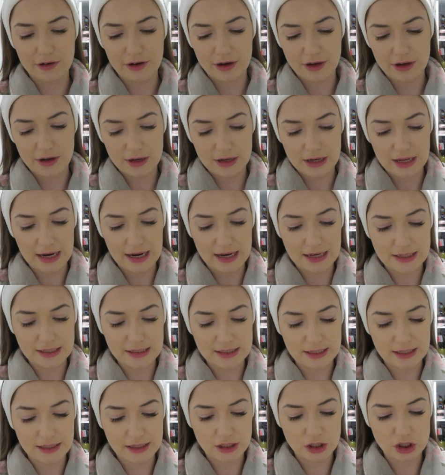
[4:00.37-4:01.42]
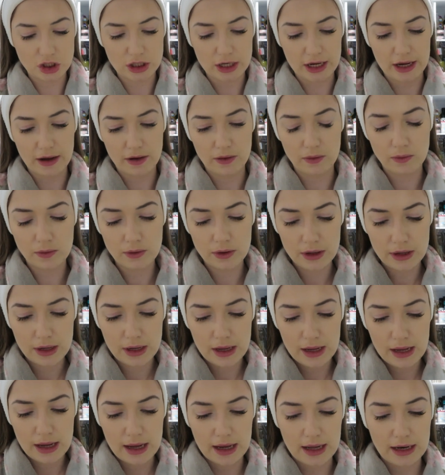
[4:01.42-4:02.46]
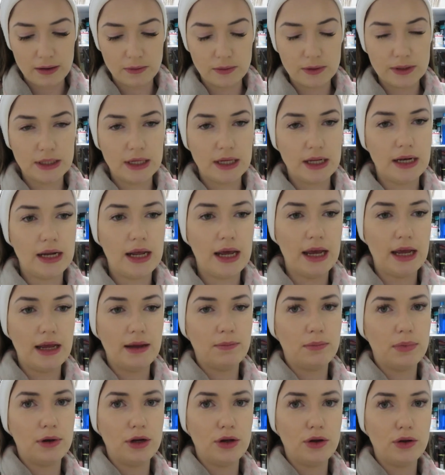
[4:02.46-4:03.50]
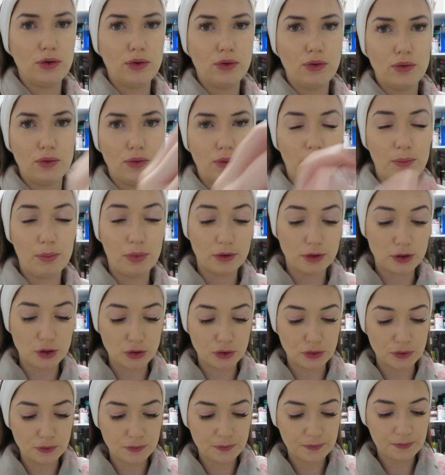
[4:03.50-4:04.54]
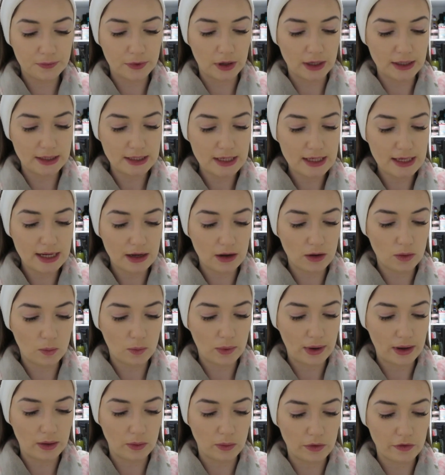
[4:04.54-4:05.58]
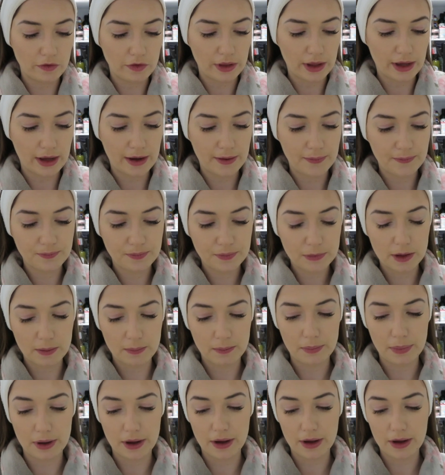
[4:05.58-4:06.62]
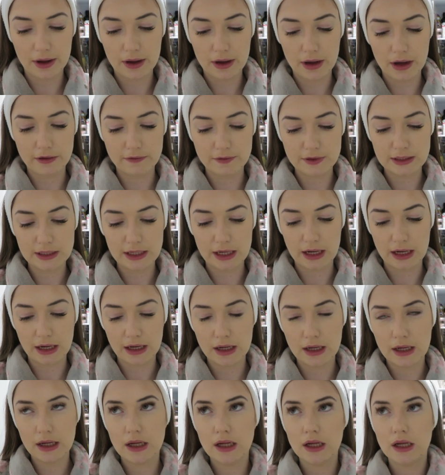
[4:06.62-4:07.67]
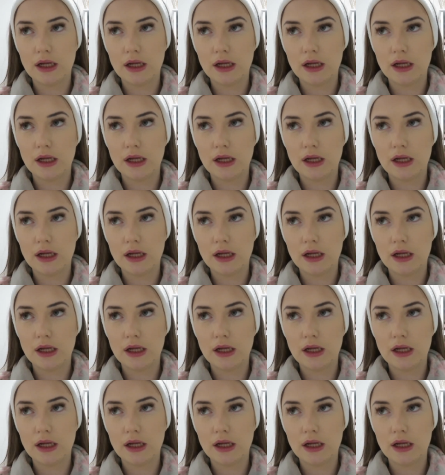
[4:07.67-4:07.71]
right, cleansing gel, and it was in a blue bottle. I did get on well with that, but I've seen,